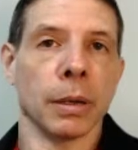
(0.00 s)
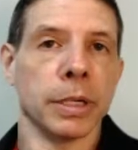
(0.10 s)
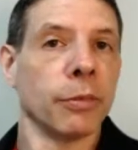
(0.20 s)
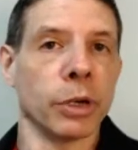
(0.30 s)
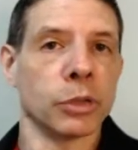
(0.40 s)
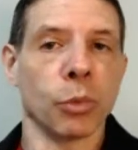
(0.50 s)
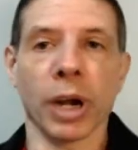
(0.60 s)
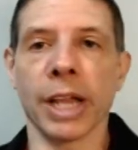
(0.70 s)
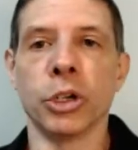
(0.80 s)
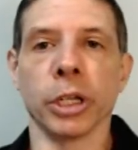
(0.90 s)
difference. What
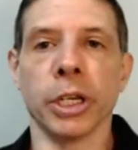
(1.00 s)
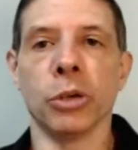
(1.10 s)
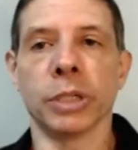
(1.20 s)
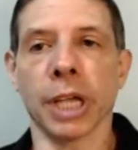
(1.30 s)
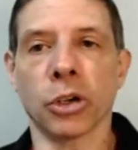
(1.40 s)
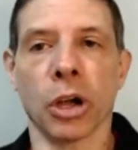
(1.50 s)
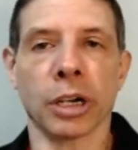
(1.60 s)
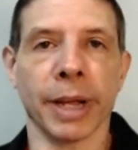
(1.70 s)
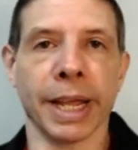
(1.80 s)
I usually do is I talk to my